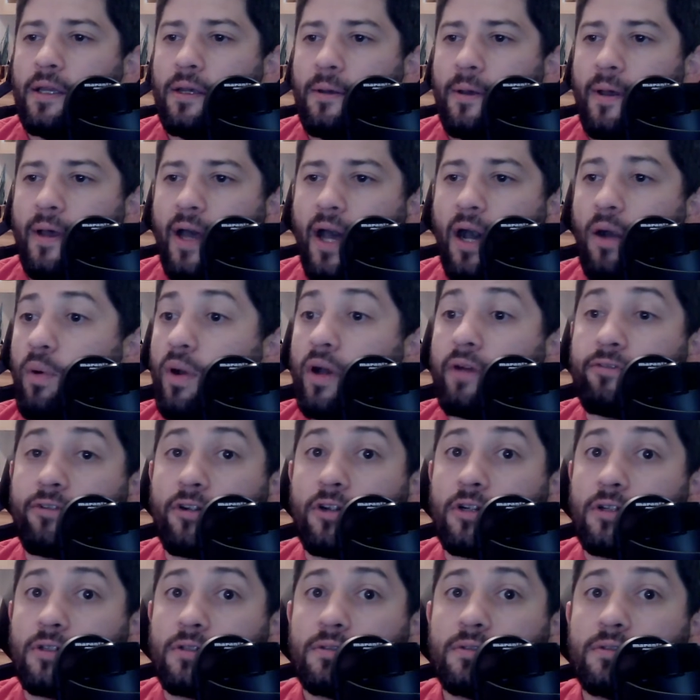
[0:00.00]

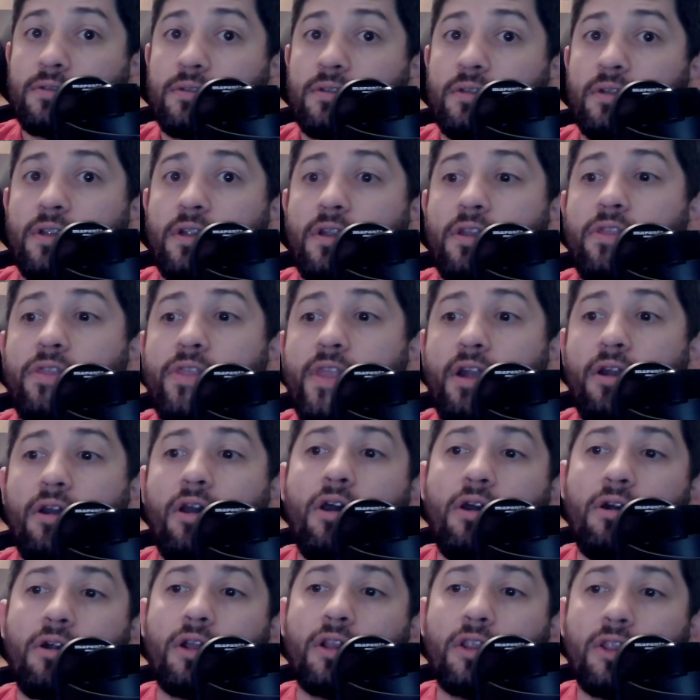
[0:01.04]
However, there
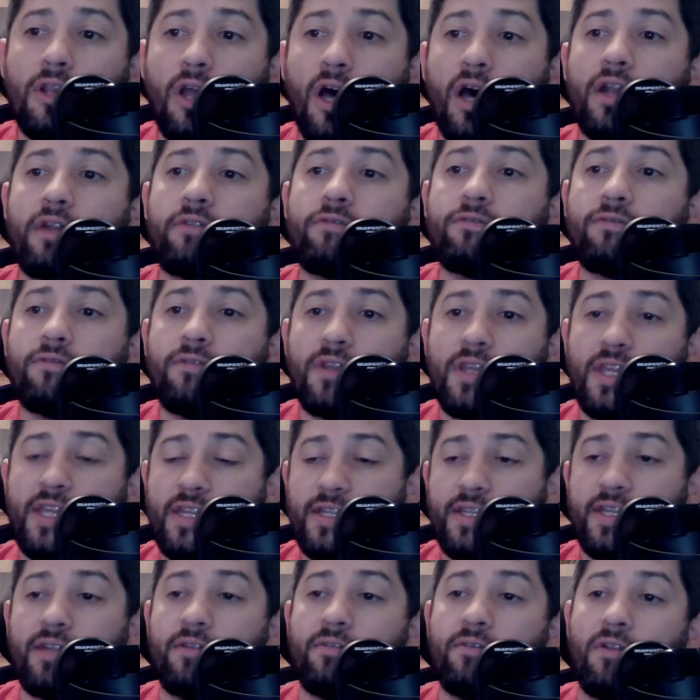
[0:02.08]
are a lot of, he
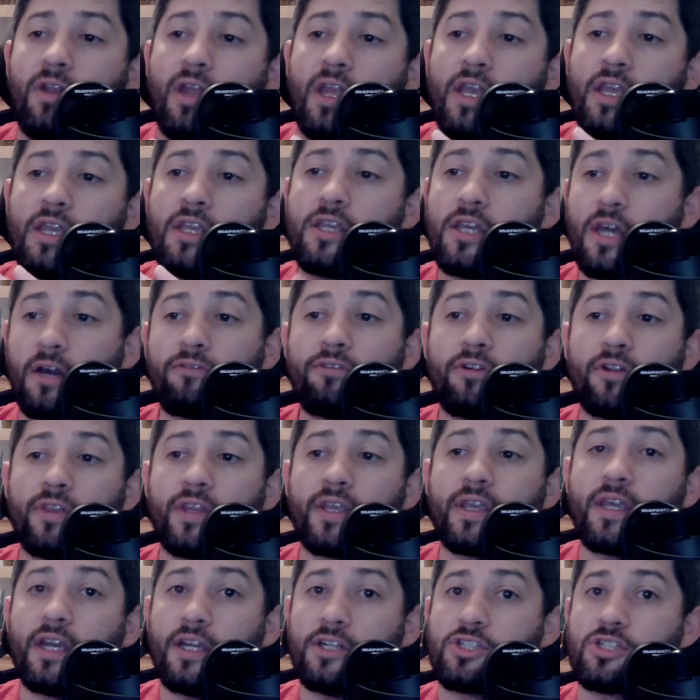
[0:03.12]
did govern
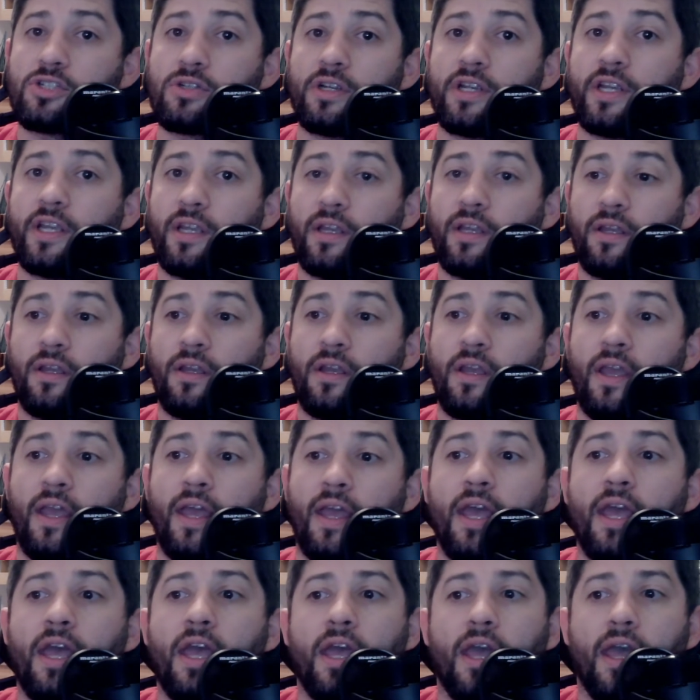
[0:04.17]
the country
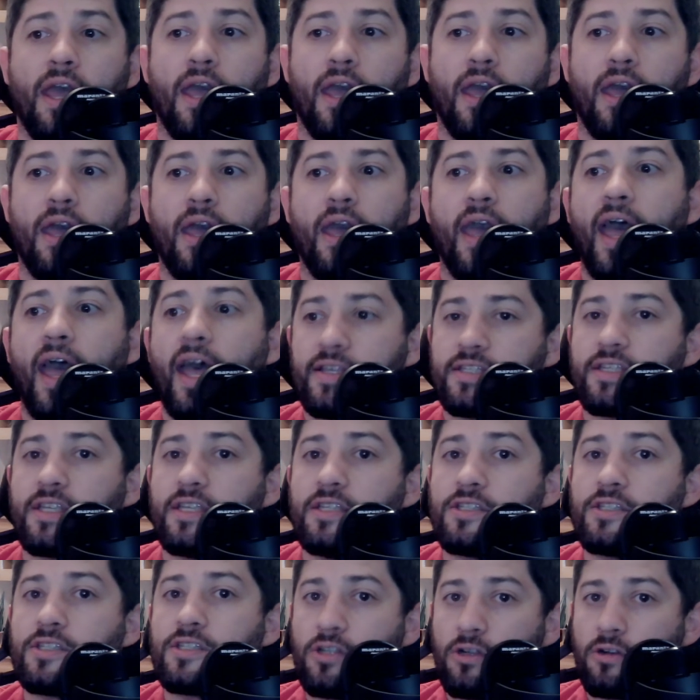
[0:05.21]
as
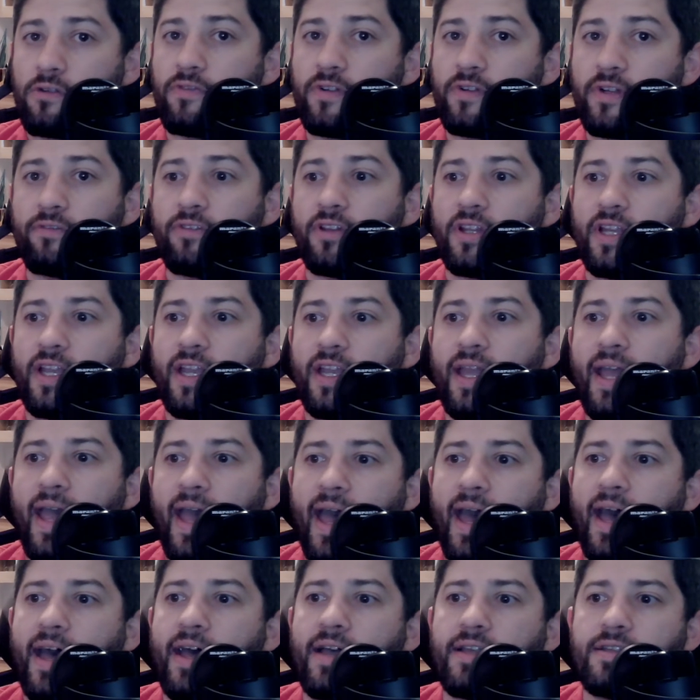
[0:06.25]
conservatively
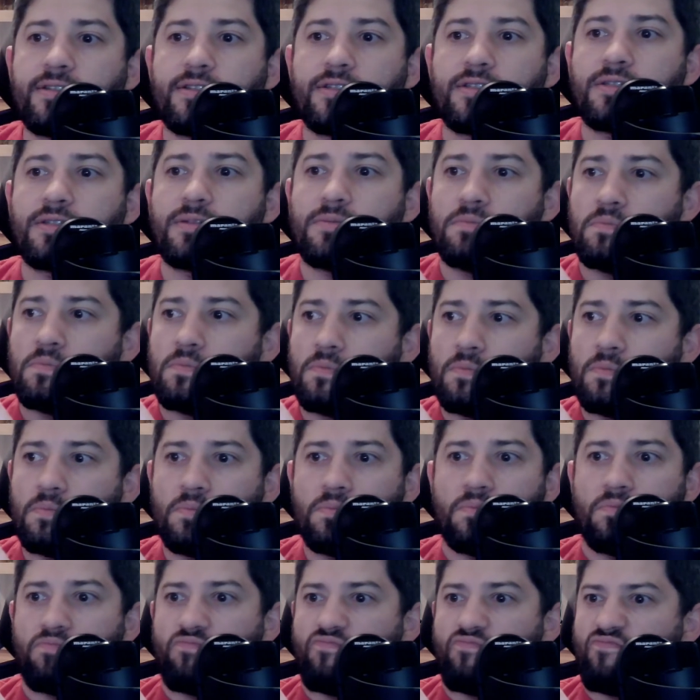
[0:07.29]
as
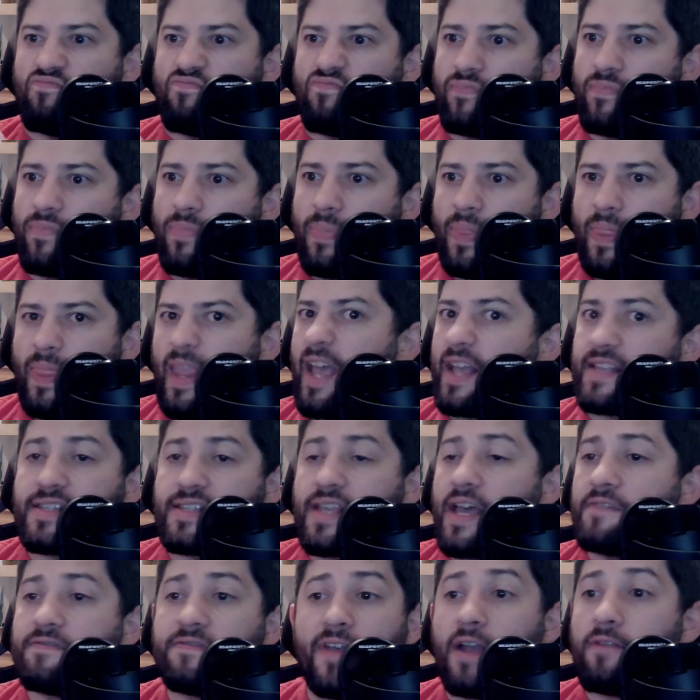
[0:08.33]
as
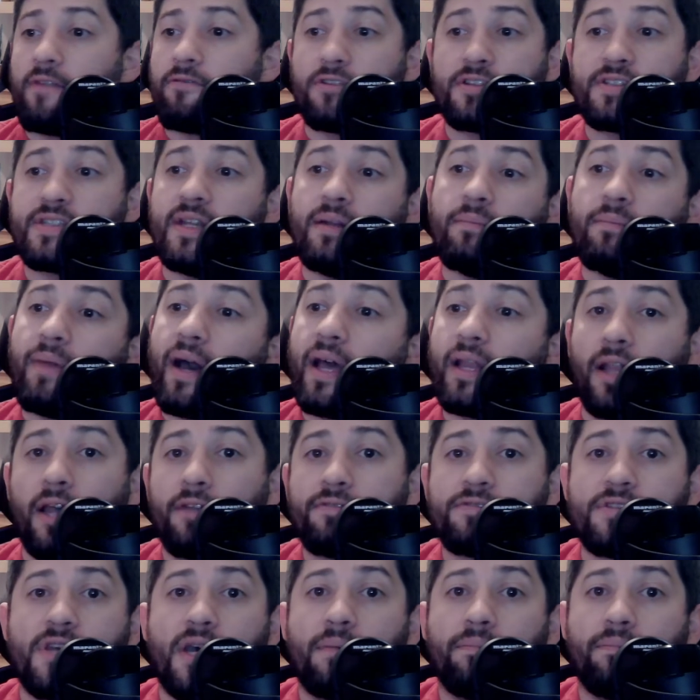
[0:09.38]
I've ever seen in my
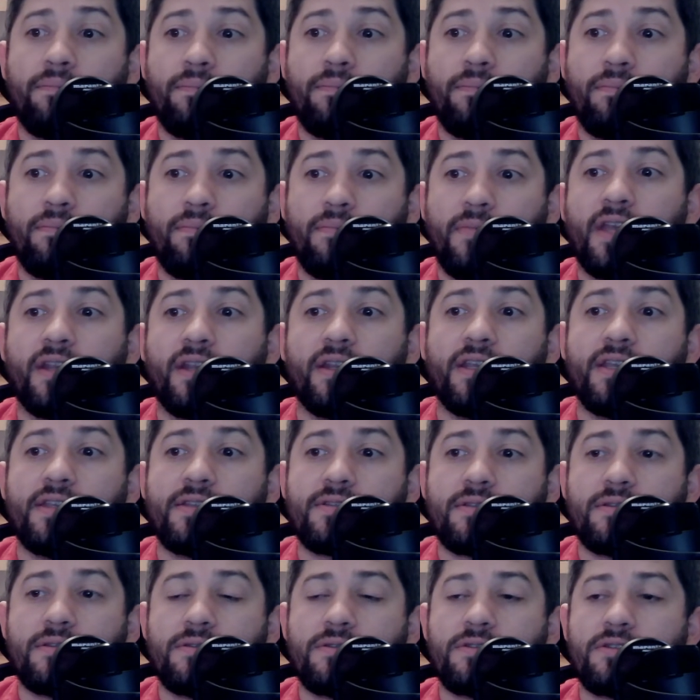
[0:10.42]
lifetime, at
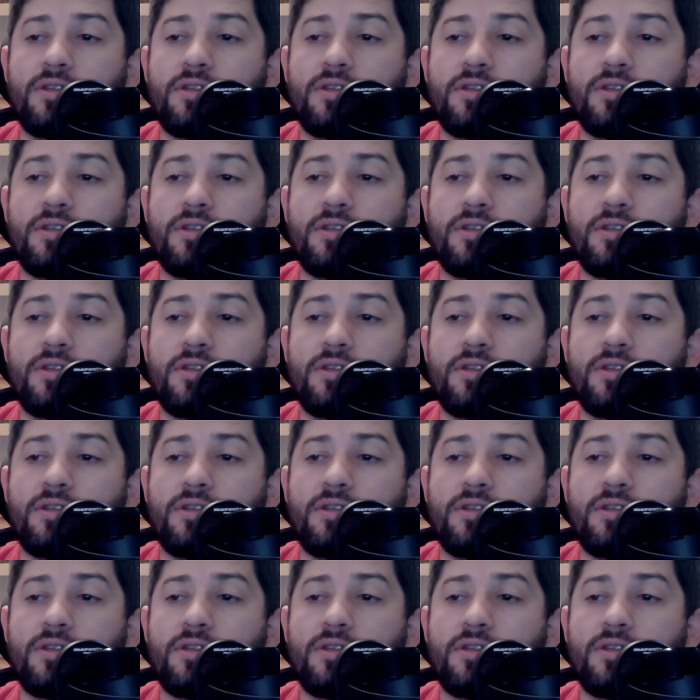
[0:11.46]
least.